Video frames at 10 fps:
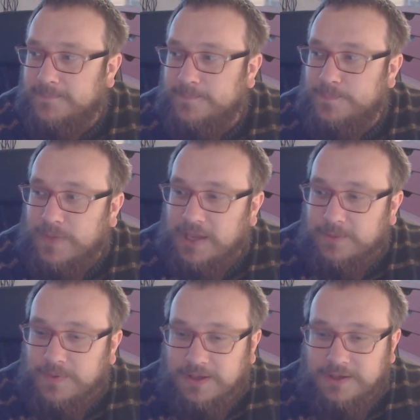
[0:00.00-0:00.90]

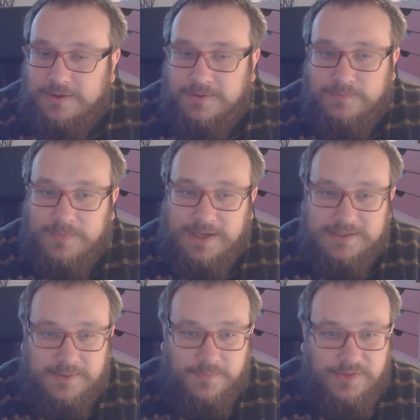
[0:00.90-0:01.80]
maybe make
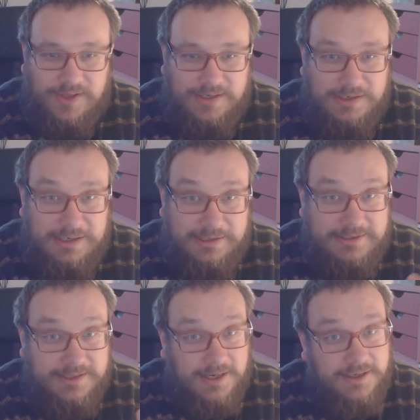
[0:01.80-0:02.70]
something
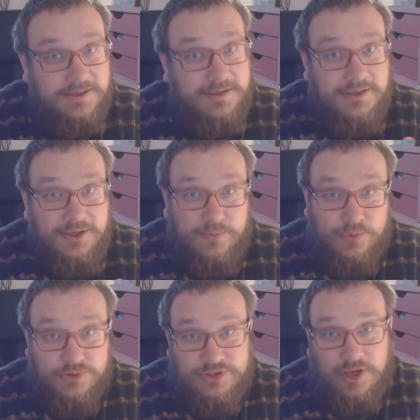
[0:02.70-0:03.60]
neater,
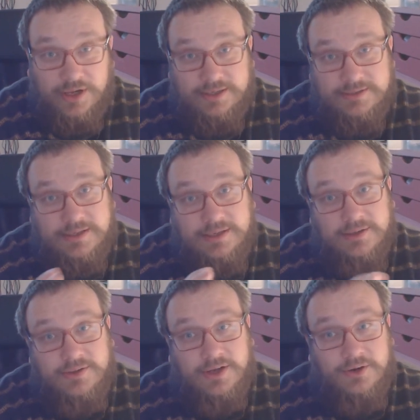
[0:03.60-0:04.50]
more
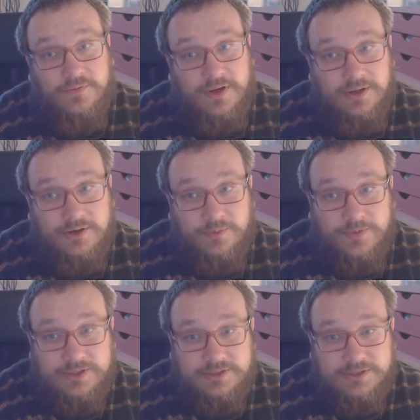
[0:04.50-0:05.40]
tidy than a real
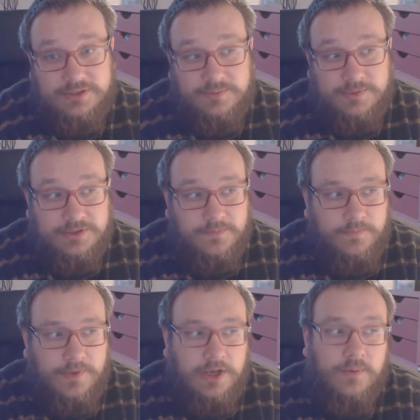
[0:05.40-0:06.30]
operating system is.
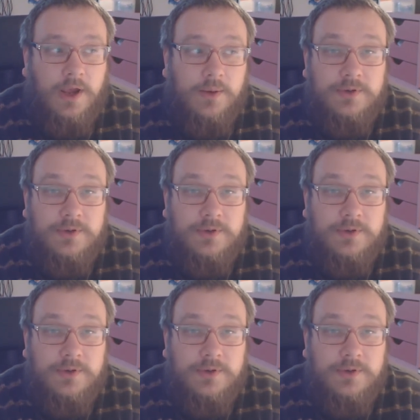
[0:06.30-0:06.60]
Anyway, I'm going